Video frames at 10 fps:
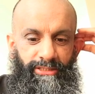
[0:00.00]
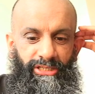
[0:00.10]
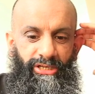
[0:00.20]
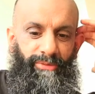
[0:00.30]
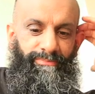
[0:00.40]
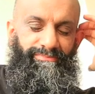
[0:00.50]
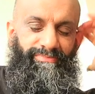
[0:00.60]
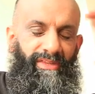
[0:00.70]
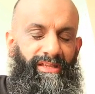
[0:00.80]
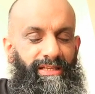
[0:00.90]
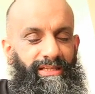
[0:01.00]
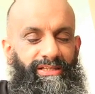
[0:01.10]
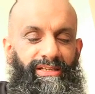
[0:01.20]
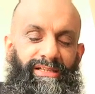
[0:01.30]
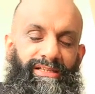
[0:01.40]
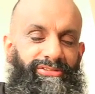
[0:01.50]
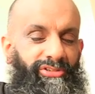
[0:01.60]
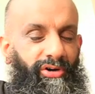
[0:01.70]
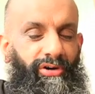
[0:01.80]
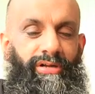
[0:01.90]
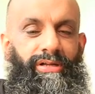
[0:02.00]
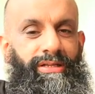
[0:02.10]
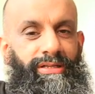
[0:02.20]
you know, it's got